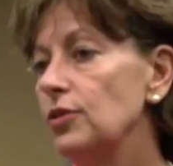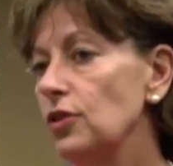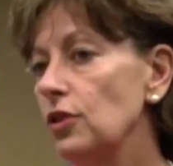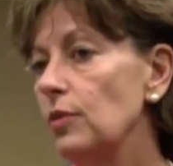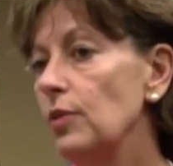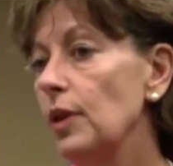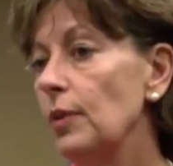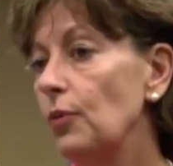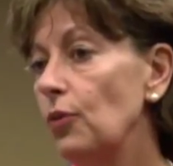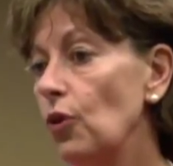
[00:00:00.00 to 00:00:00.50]
is going
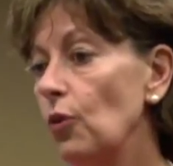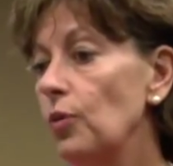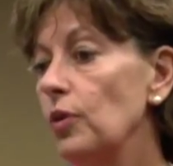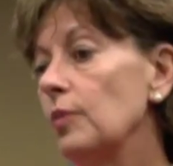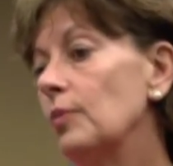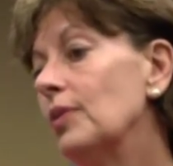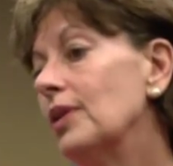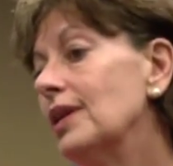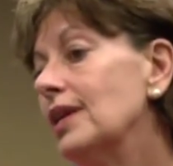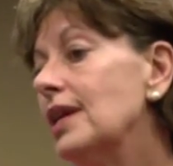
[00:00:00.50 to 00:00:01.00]
to be
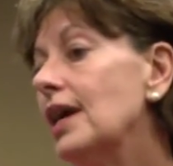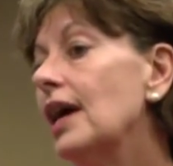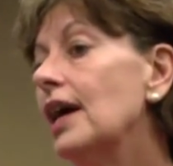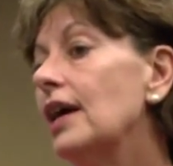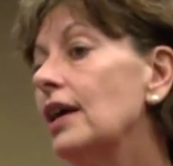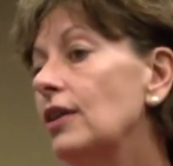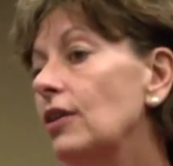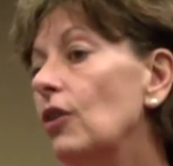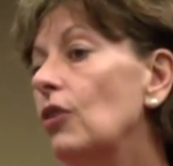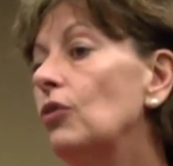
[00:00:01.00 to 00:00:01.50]
appropriate, but
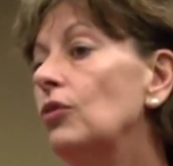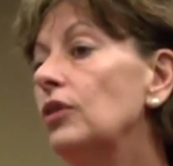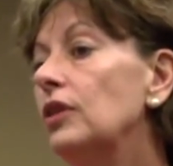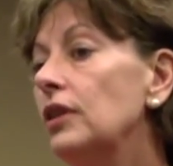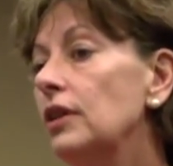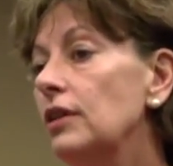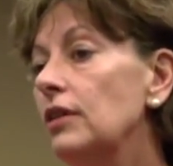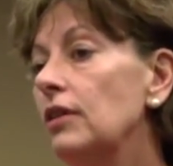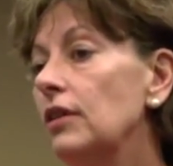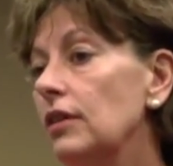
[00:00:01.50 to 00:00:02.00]
again,
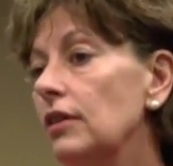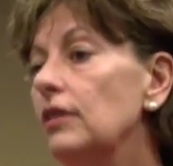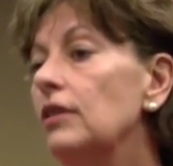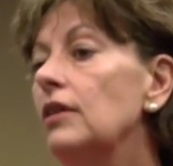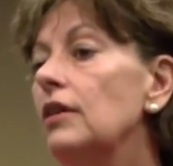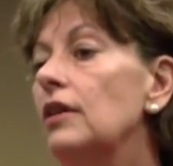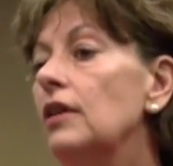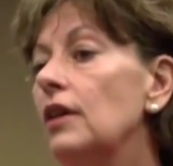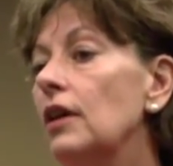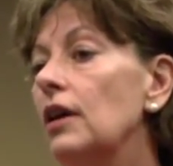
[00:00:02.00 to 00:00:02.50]
only in the
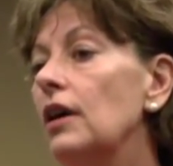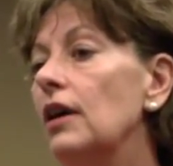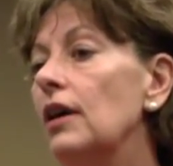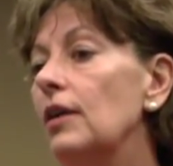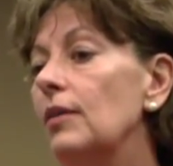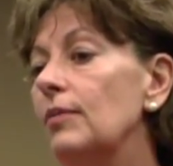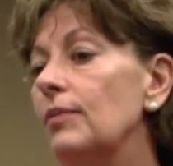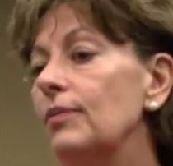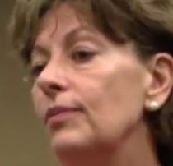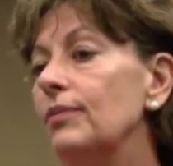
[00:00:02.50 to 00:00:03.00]

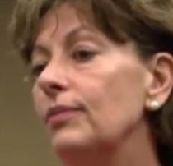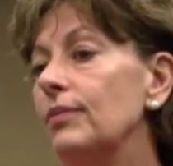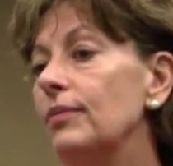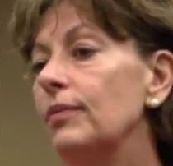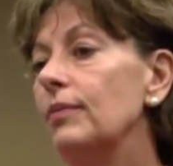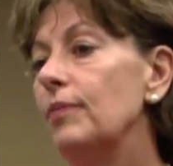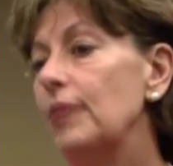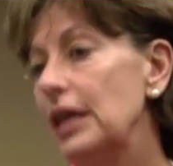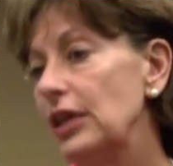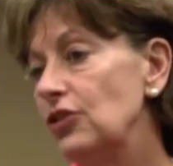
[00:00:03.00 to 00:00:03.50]
um,
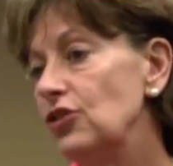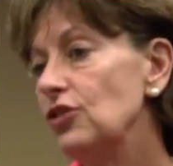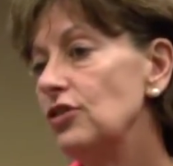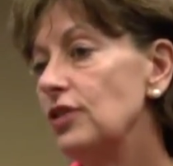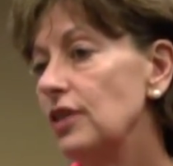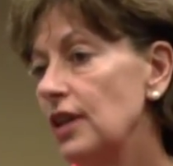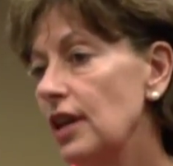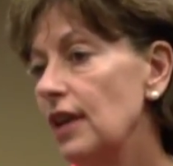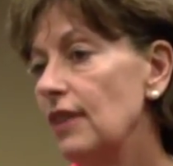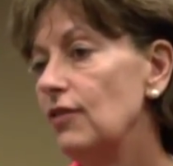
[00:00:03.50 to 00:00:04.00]

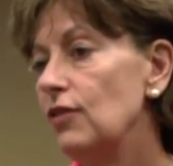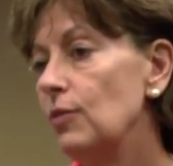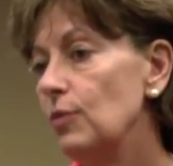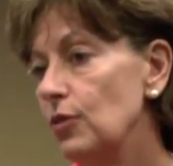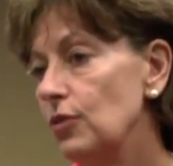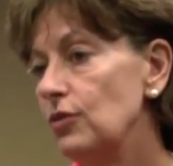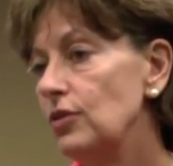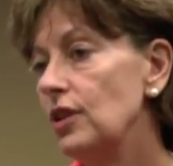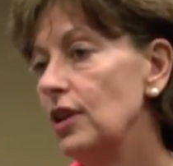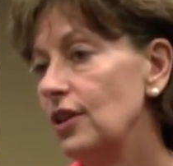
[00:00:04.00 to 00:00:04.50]
patients that have the
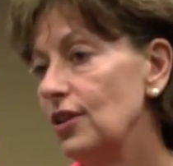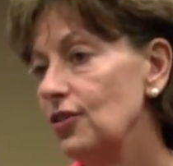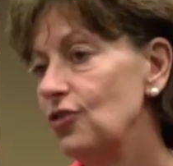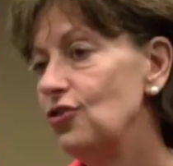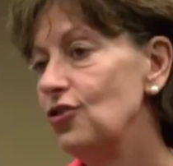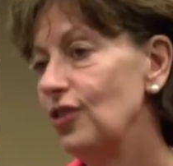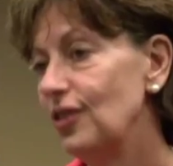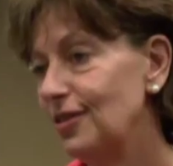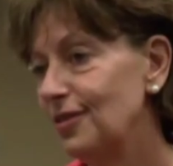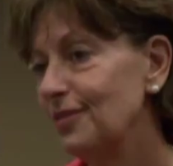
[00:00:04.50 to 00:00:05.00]
mutated
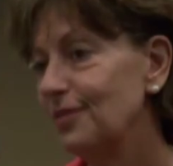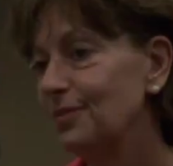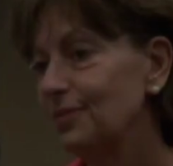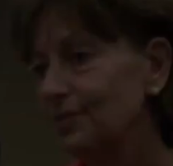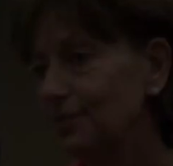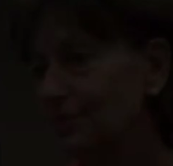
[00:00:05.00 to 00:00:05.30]
gene.